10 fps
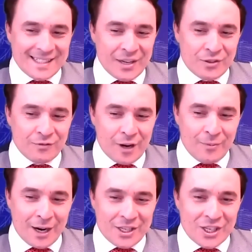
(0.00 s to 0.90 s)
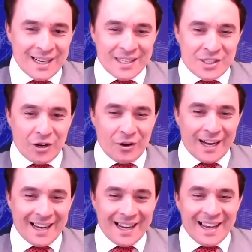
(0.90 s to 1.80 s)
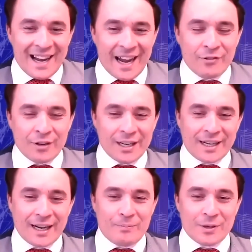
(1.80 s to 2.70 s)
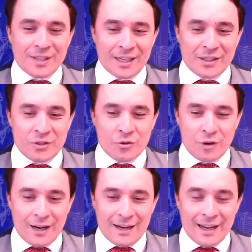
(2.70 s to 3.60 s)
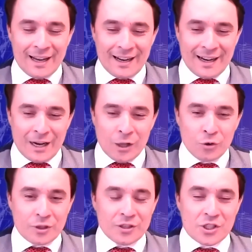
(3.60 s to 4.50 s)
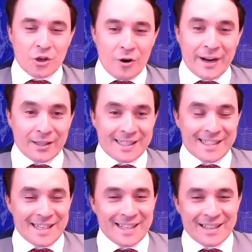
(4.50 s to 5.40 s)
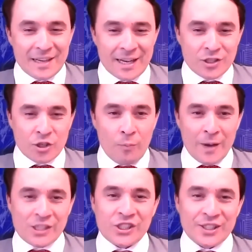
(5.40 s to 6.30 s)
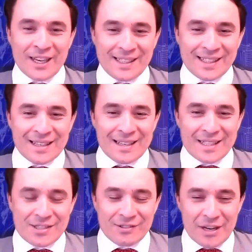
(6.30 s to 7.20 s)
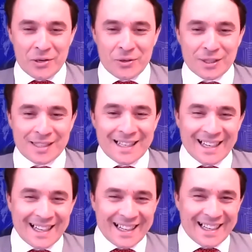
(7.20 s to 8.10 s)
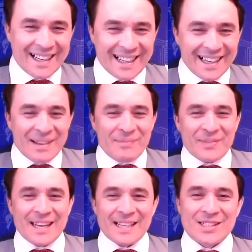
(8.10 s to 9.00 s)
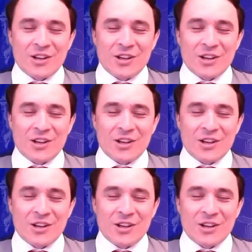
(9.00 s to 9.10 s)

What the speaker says: Thank you very much. So I'm really happy that you are looking so healthy and so passionate. It's really good. Yes.